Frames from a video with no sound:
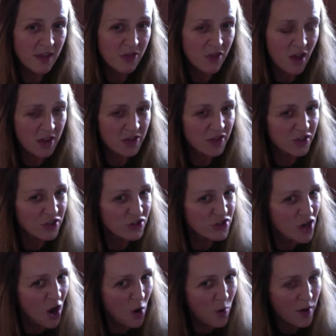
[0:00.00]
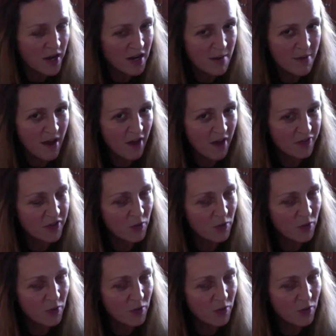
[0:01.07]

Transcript: and the knowing about